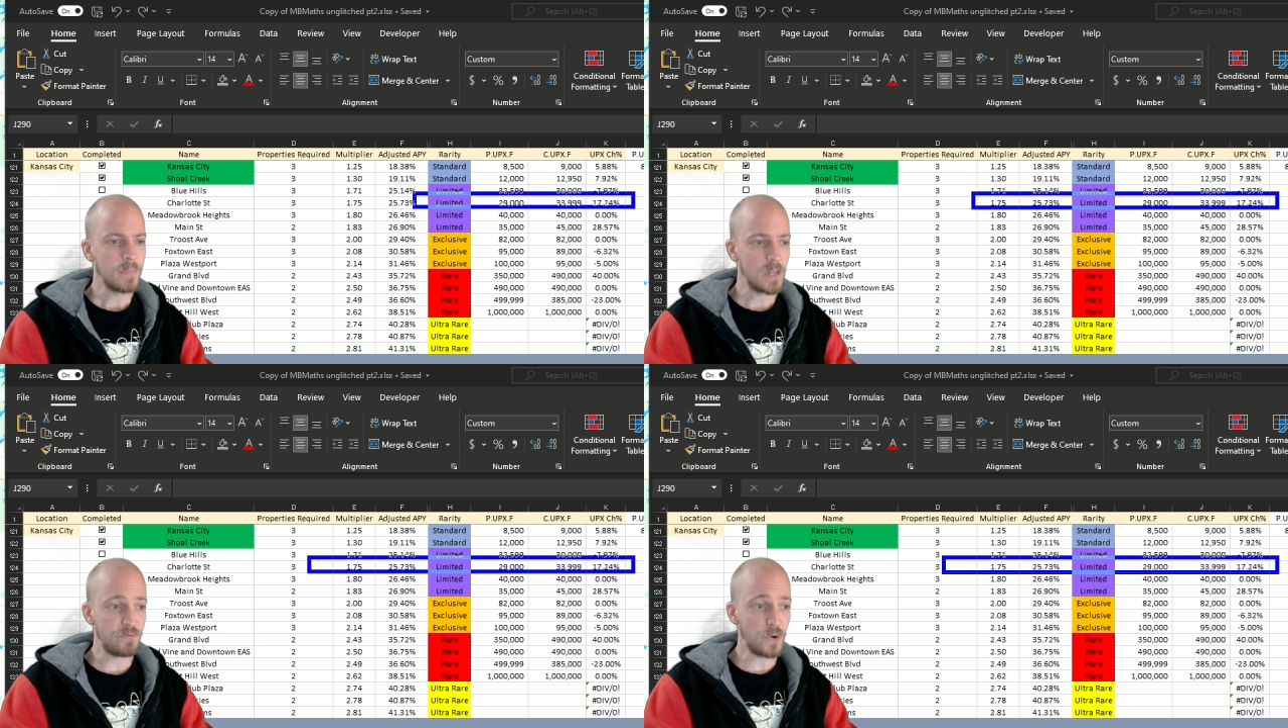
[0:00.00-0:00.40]

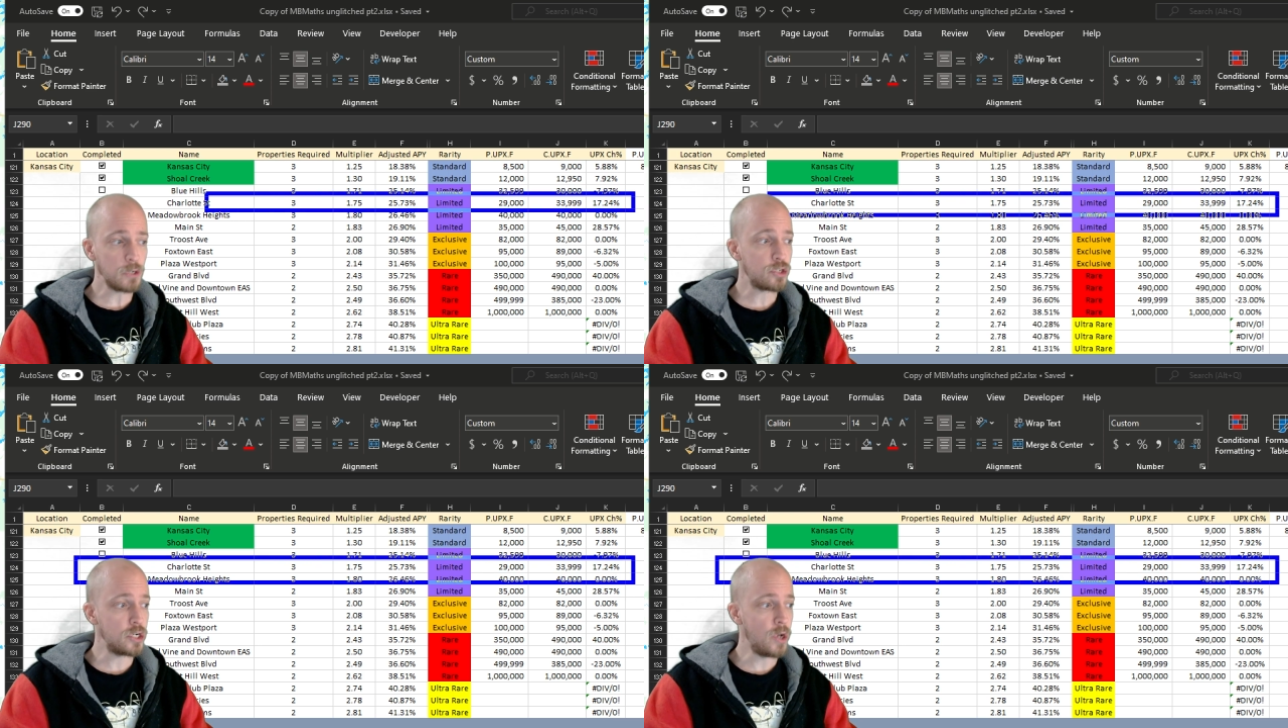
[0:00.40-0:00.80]

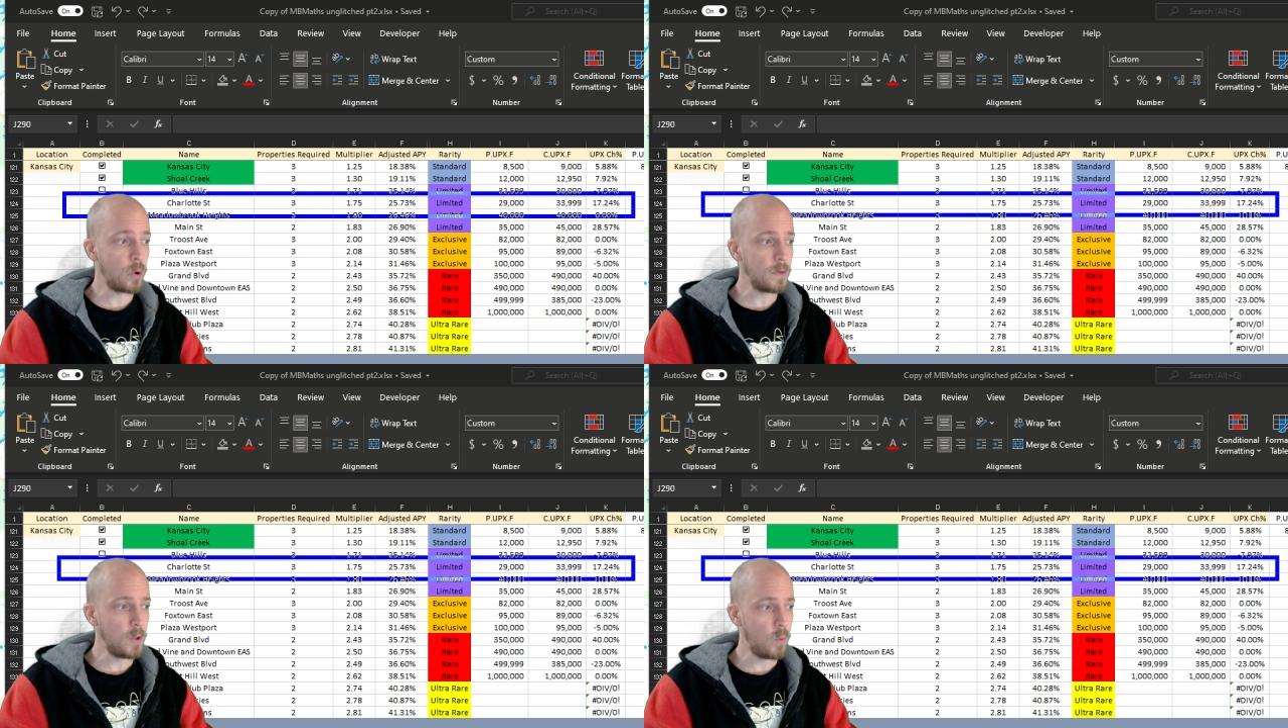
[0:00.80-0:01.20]
First
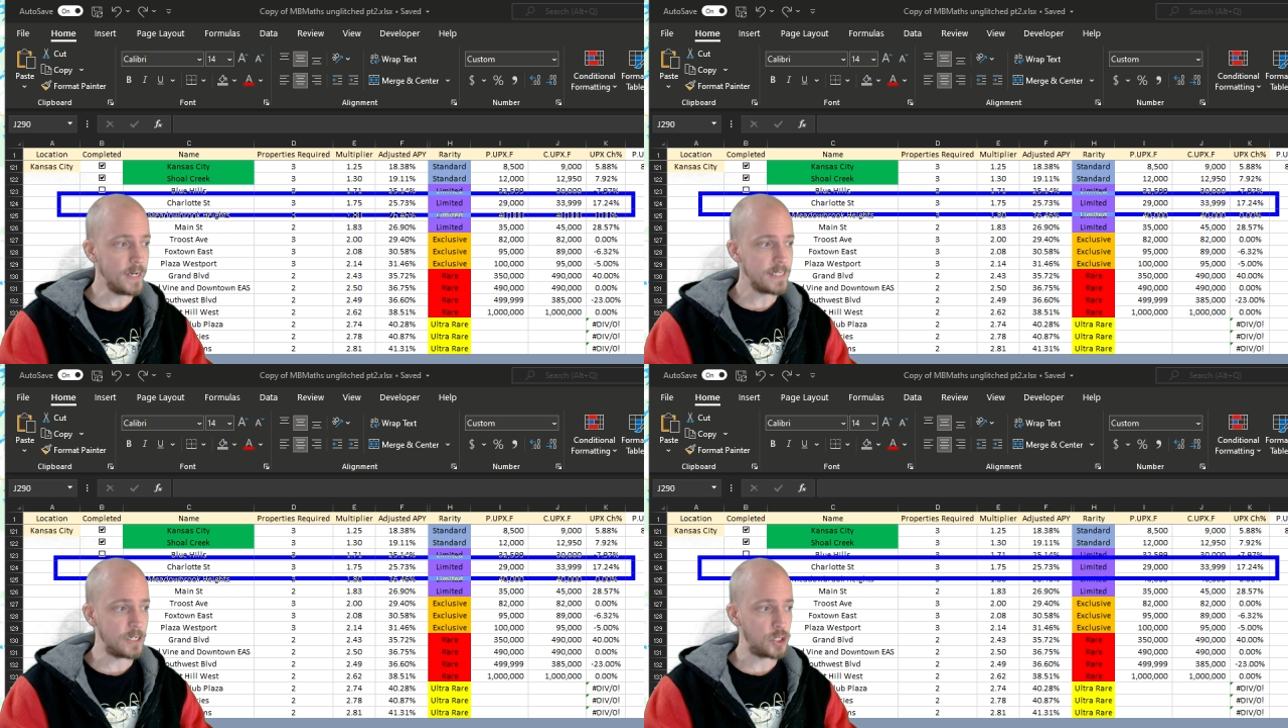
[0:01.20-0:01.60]
notable
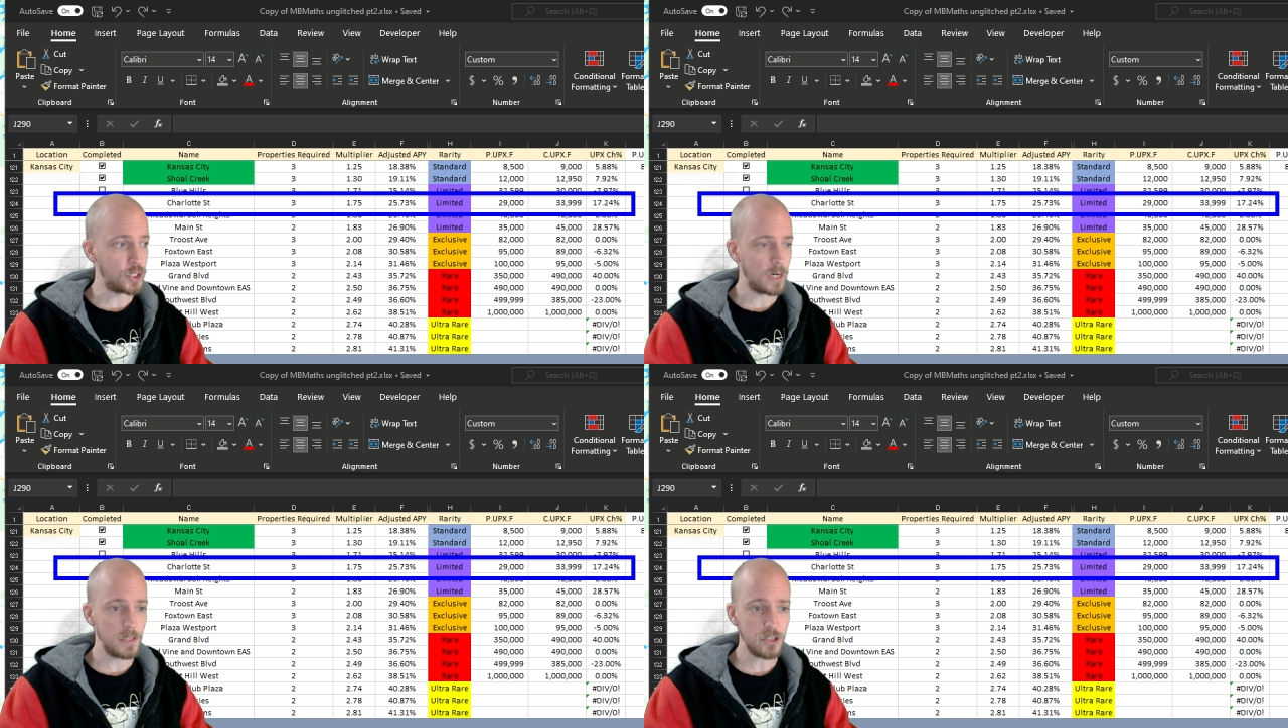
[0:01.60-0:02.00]
one is in
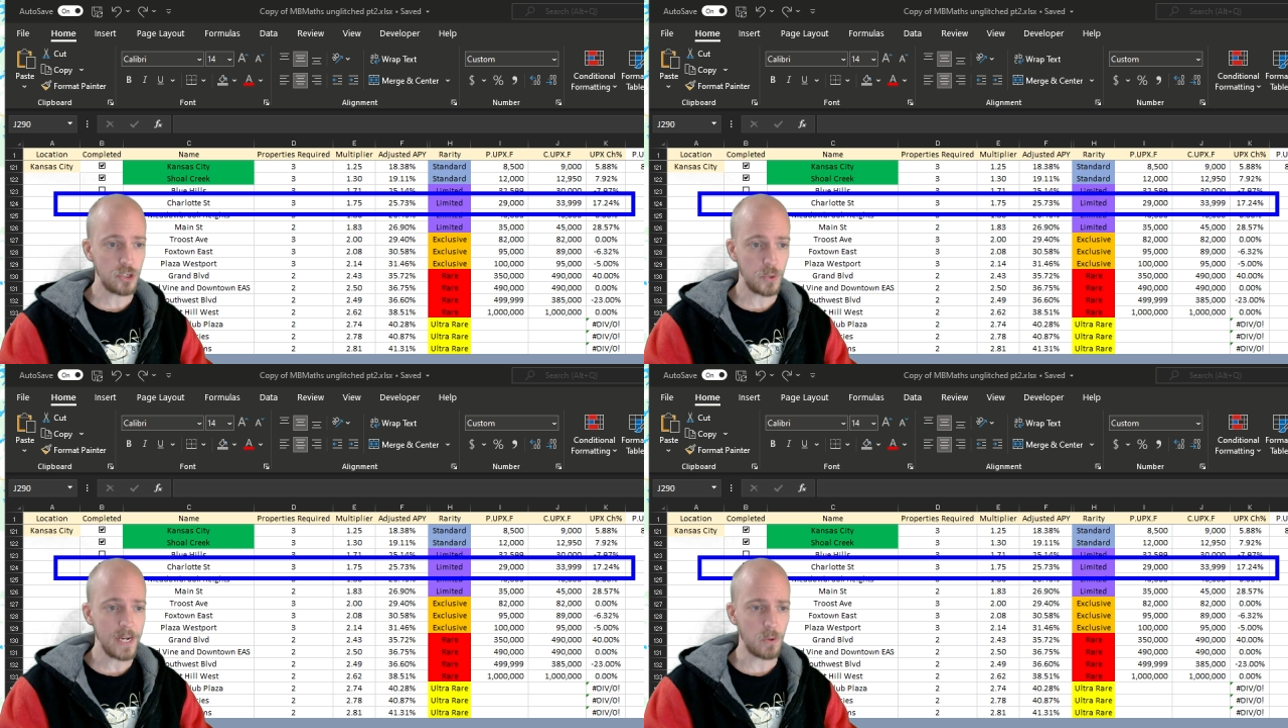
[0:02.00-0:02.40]
Charlotte
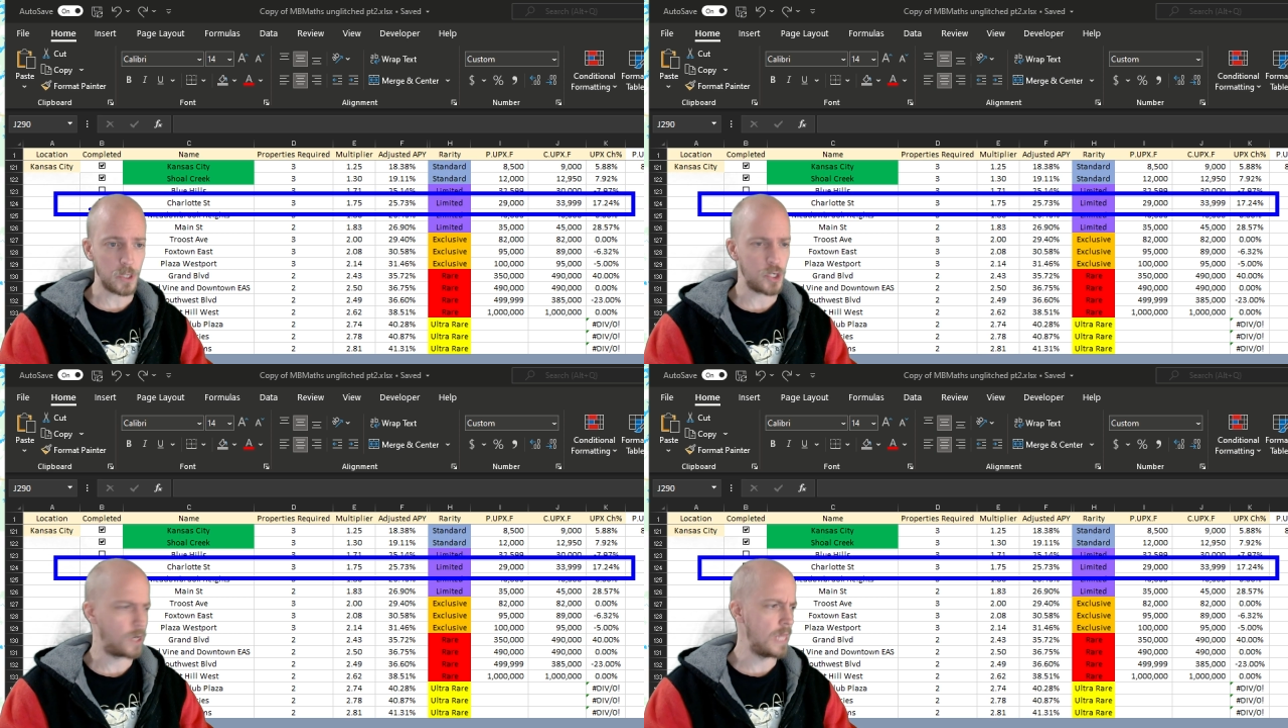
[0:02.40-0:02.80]
Street, or
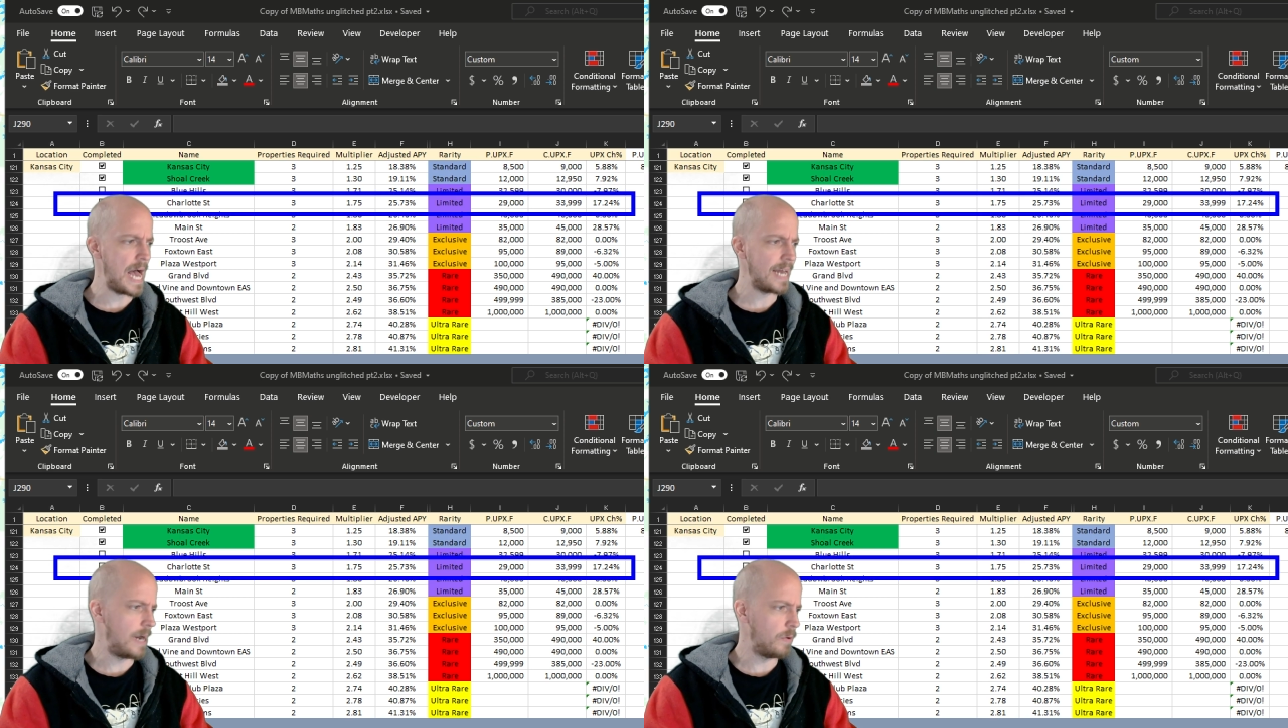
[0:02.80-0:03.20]

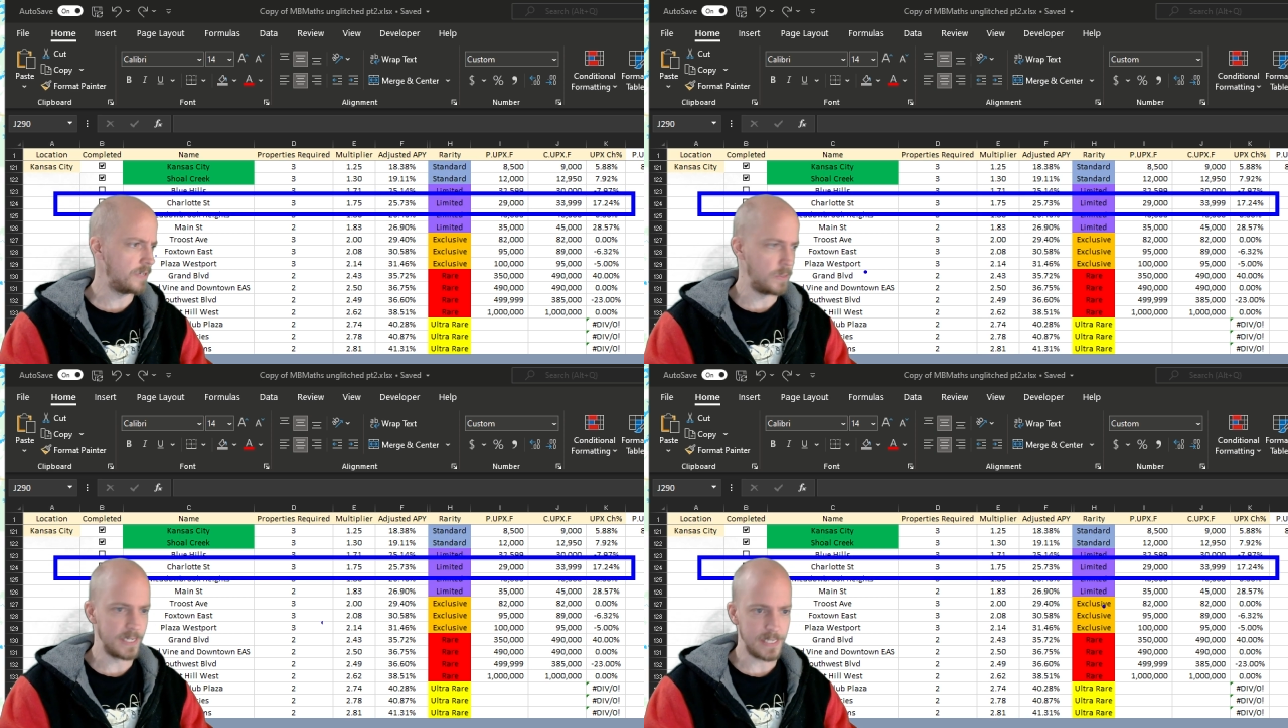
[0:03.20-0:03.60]
Charlotte, however
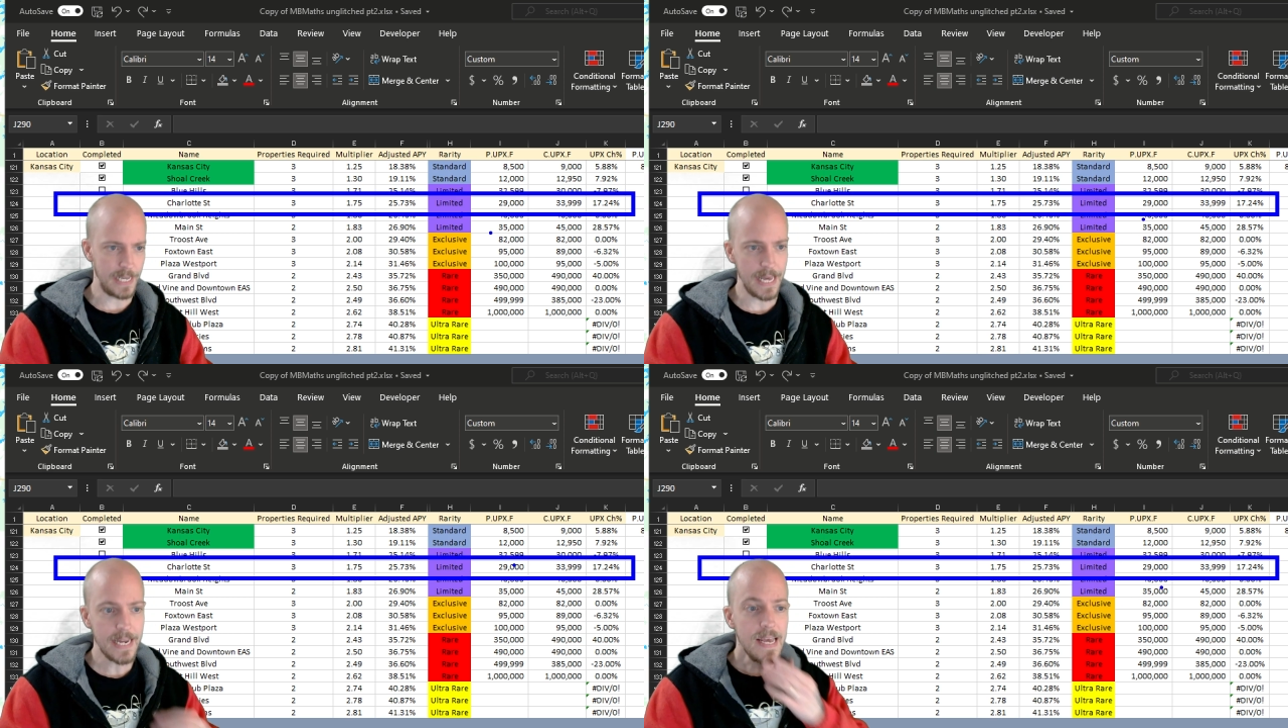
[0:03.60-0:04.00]
you want to say
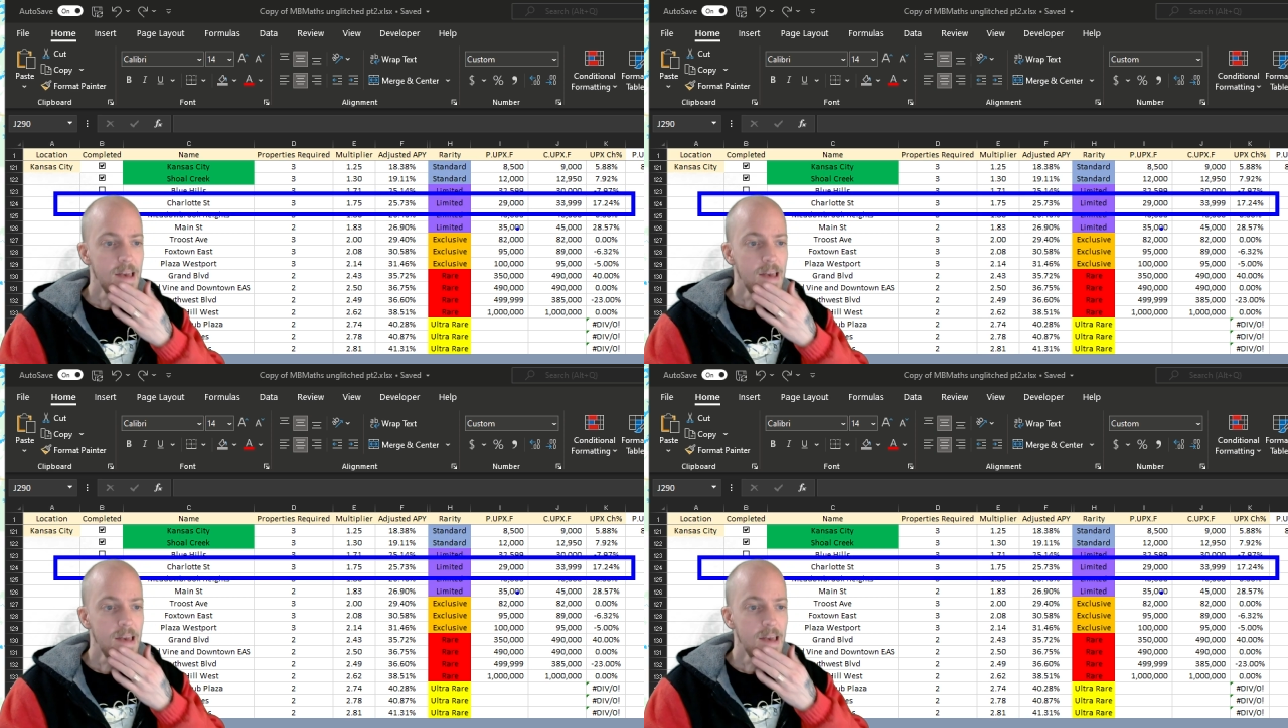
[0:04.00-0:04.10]
that.